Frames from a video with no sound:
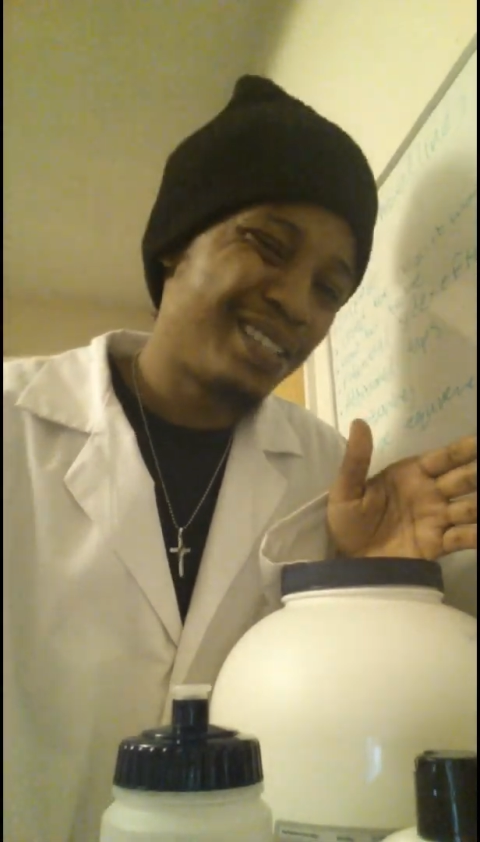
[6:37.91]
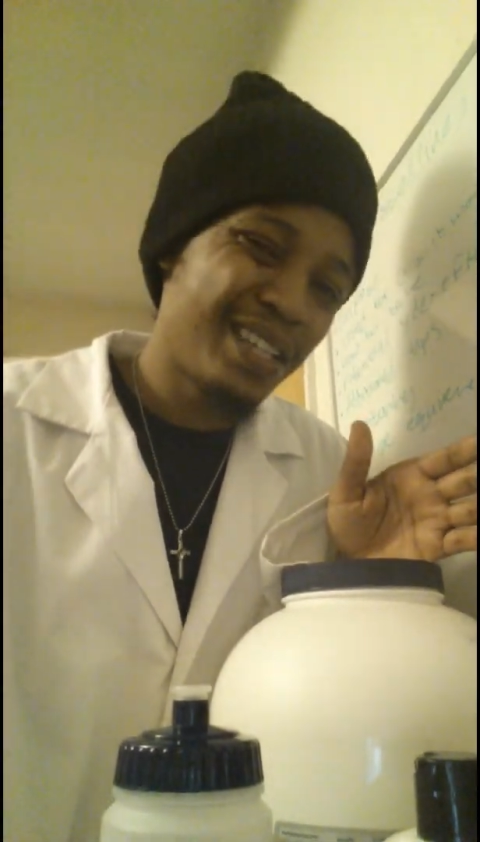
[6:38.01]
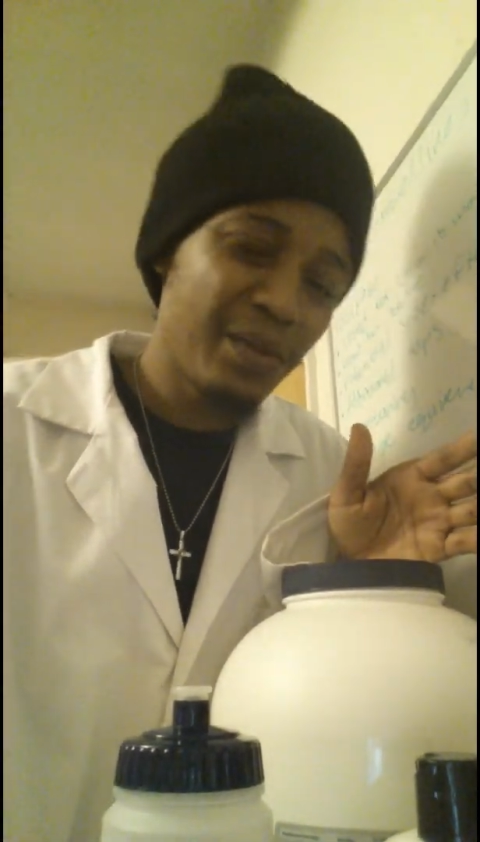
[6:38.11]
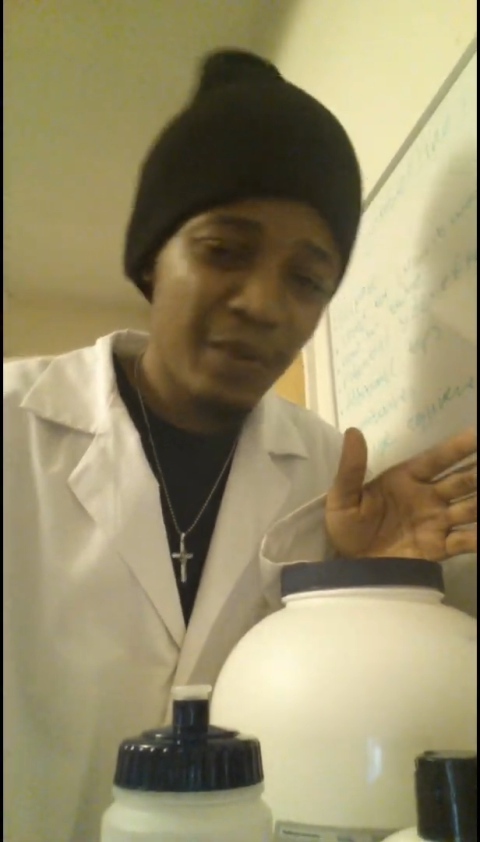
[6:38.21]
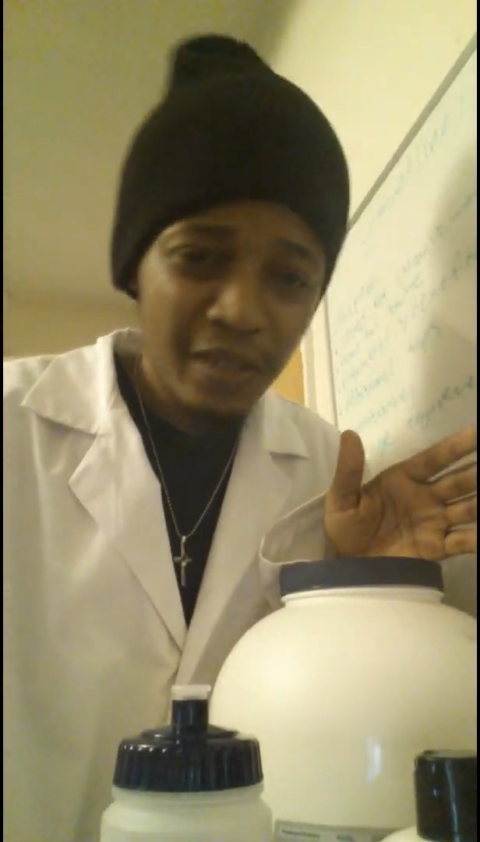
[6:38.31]

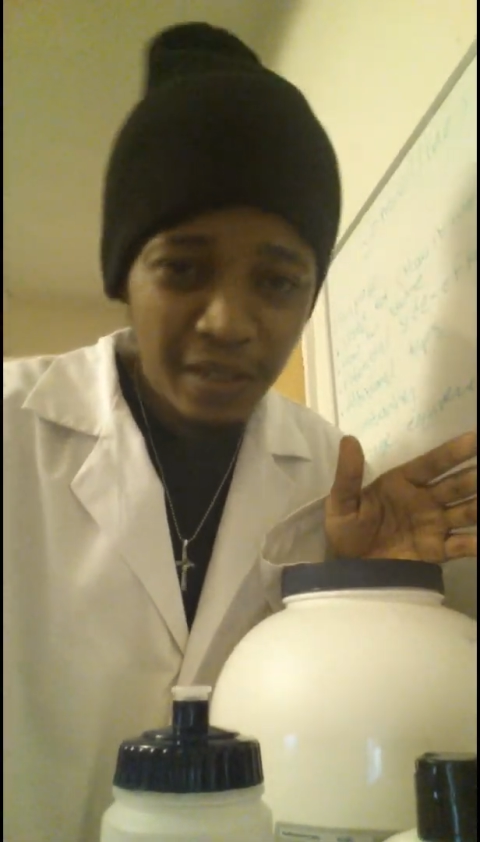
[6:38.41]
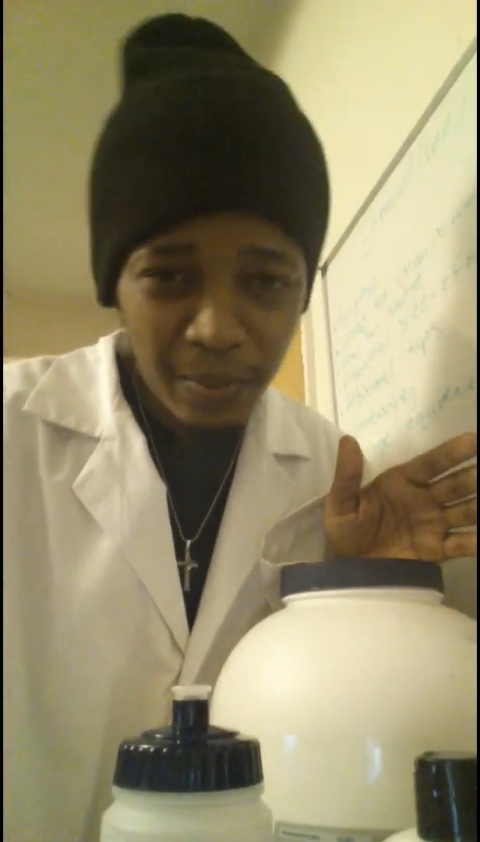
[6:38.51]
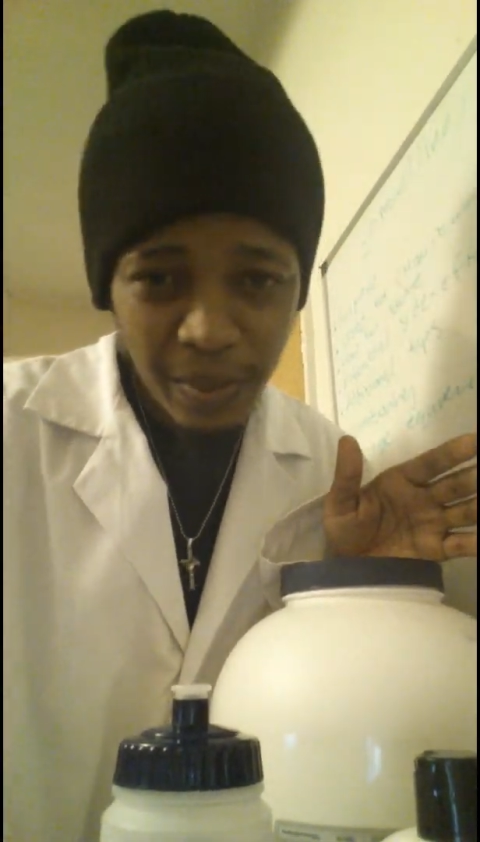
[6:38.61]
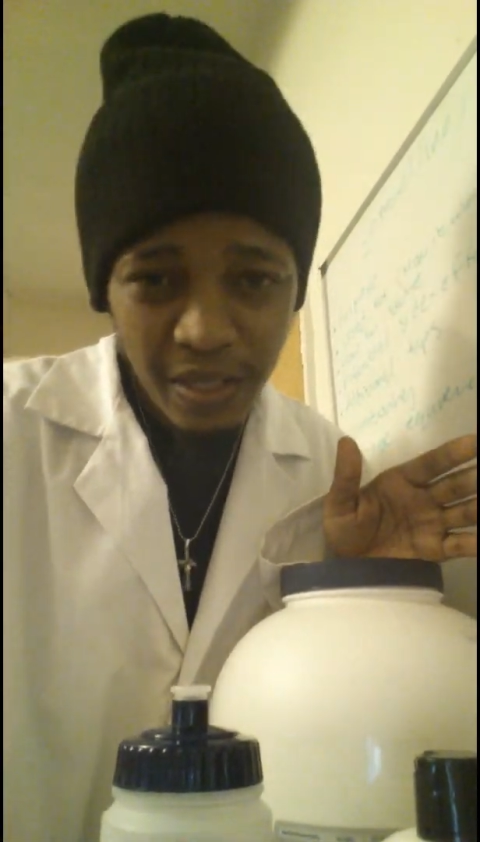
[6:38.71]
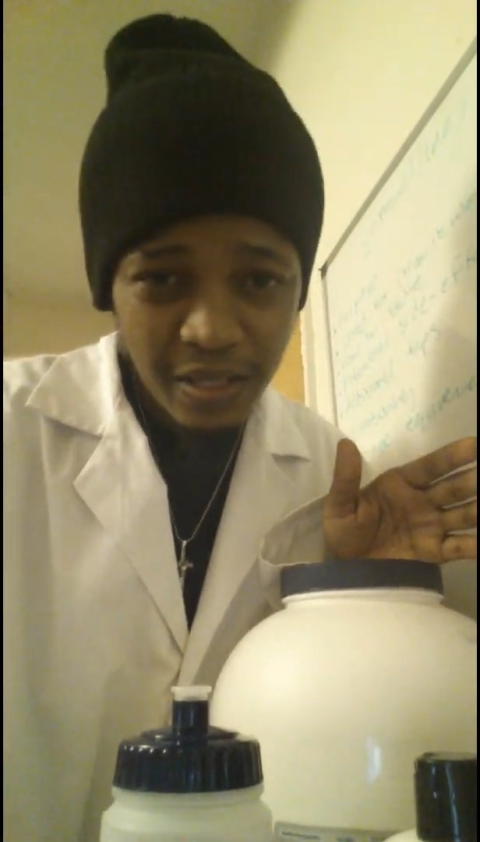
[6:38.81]
Check whether
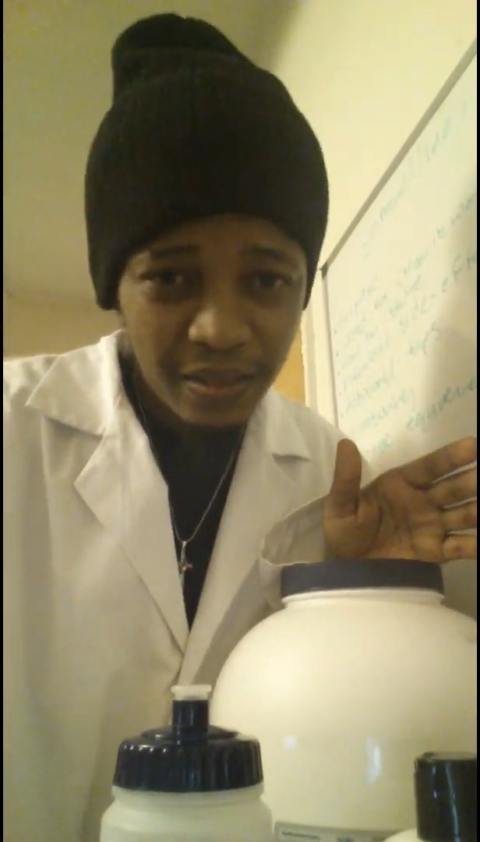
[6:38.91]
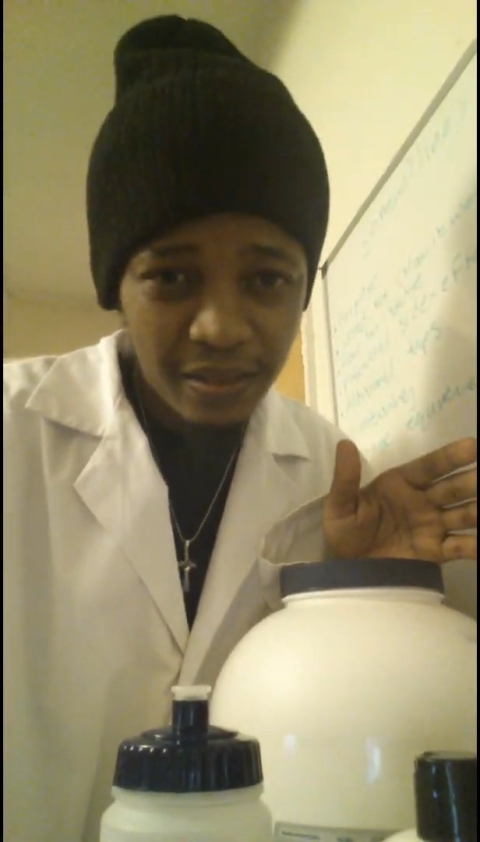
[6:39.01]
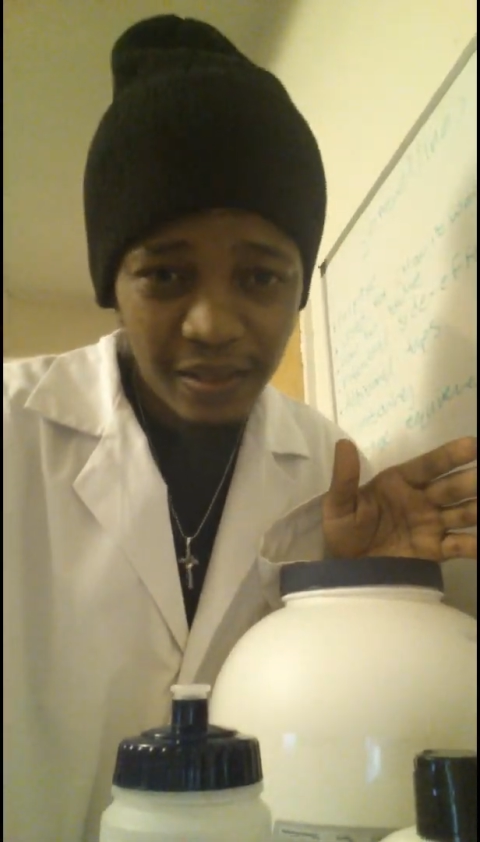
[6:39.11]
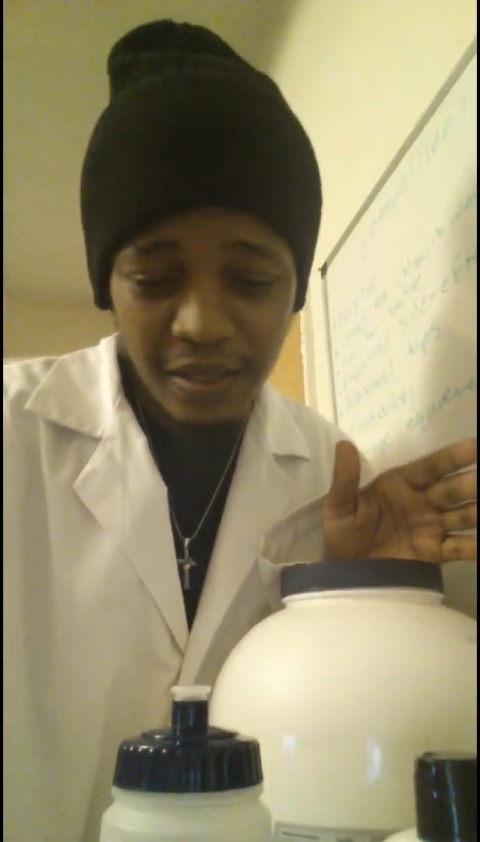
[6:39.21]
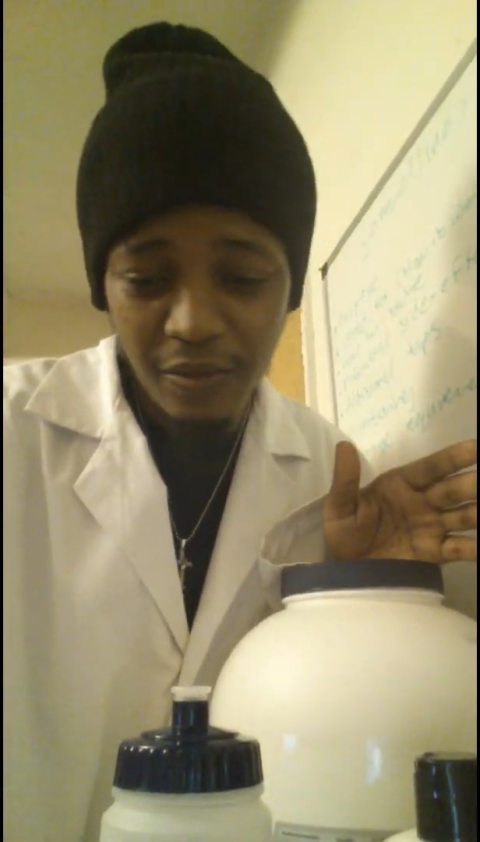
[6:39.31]
the patient